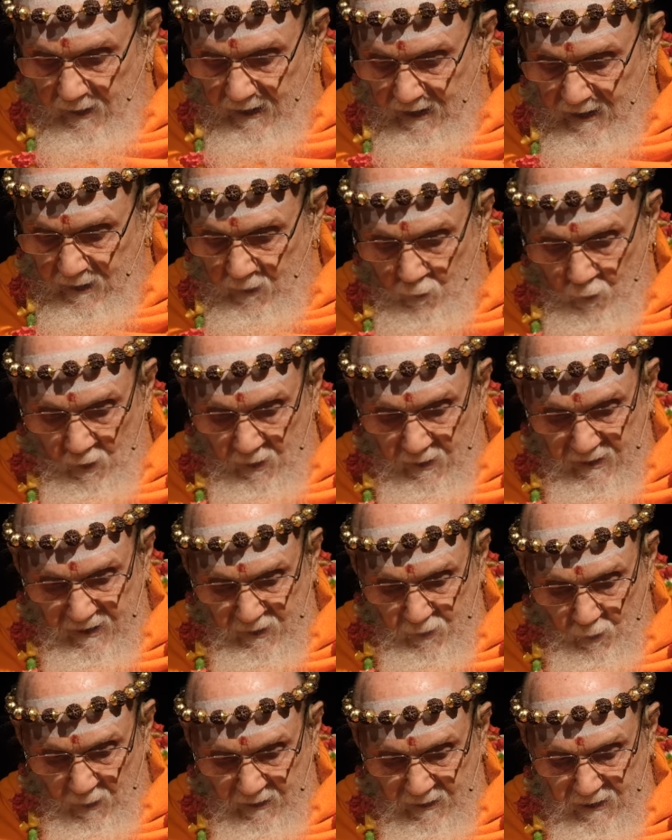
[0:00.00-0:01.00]
inward is
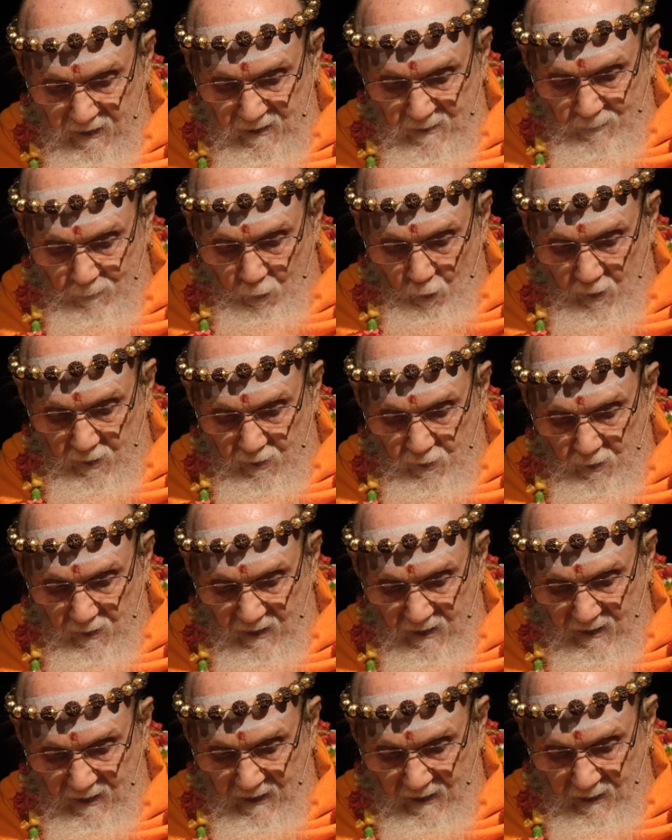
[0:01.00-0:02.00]
what this portrait
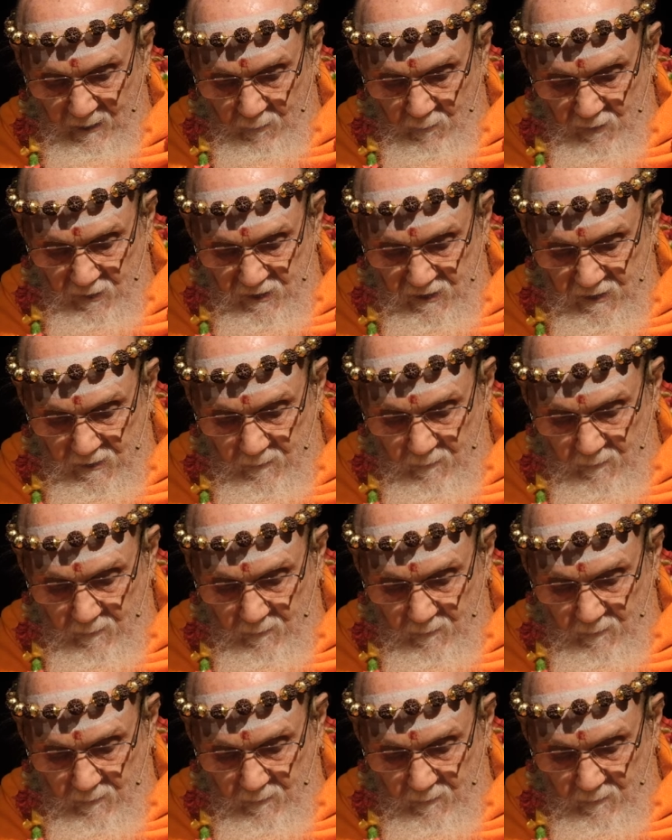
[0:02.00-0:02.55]
names.